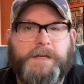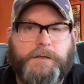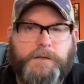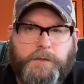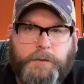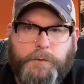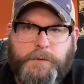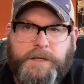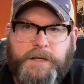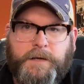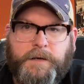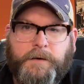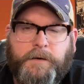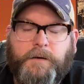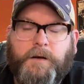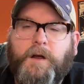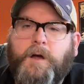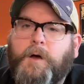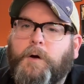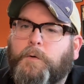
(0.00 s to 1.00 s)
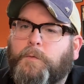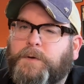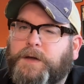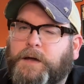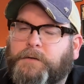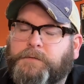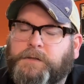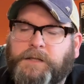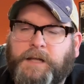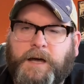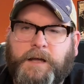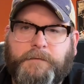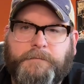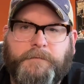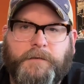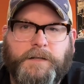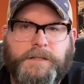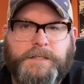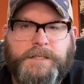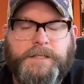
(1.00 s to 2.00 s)
New Year. We have a lot of
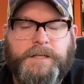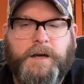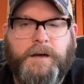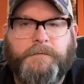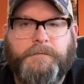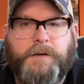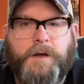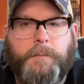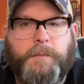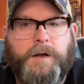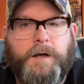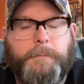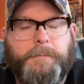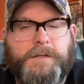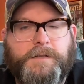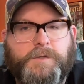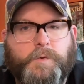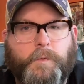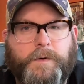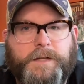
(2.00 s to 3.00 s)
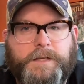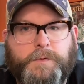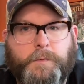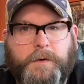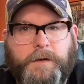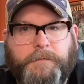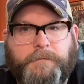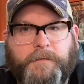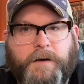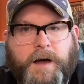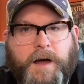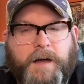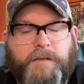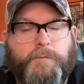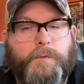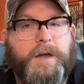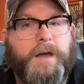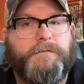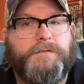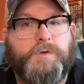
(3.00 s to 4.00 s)
fun stuff coming up in 2025.
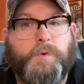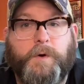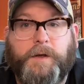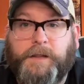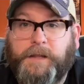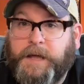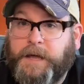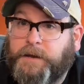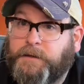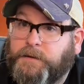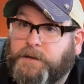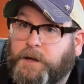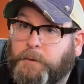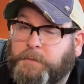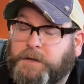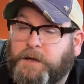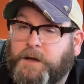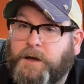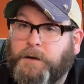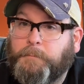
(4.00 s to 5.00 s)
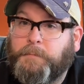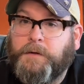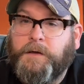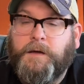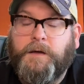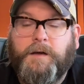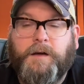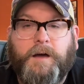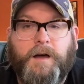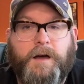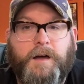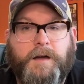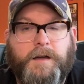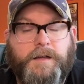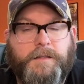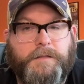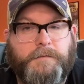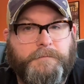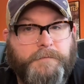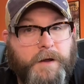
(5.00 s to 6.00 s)
We have Toylanta coming up
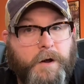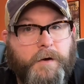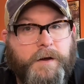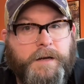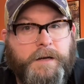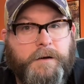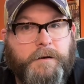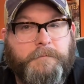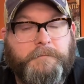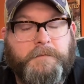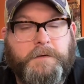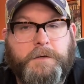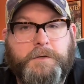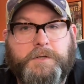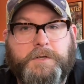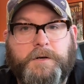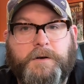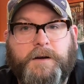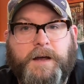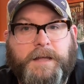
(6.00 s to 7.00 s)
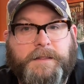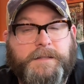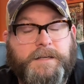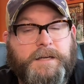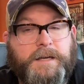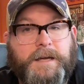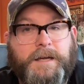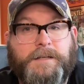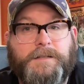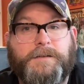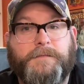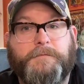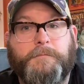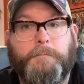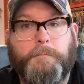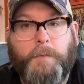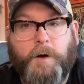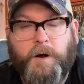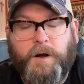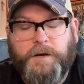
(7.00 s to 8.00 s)
in the very near future at the end of
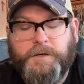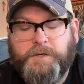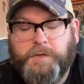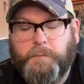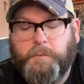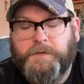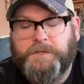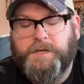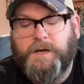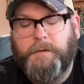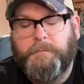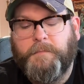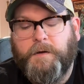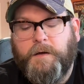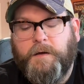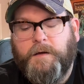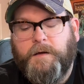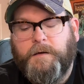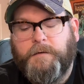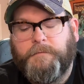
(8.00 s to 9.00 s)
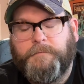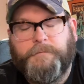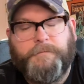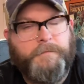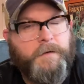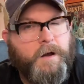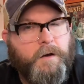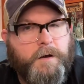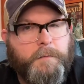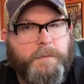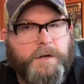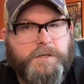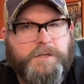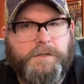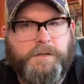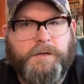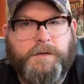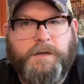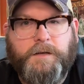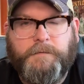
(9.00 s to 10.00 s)
March, which I'm very much
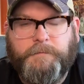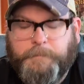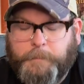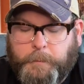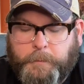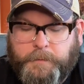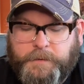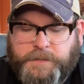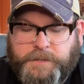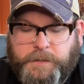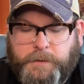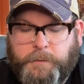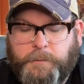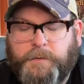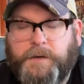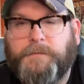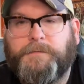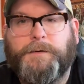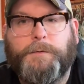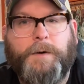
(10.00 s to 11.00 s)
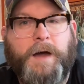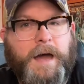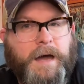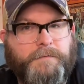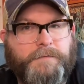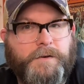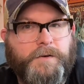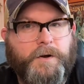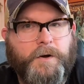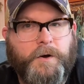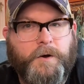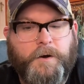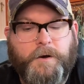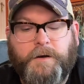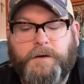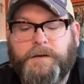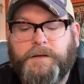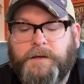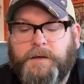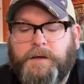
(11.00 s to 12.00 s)
looking forward to. If you haven't
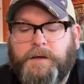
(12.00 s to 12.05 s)
heard,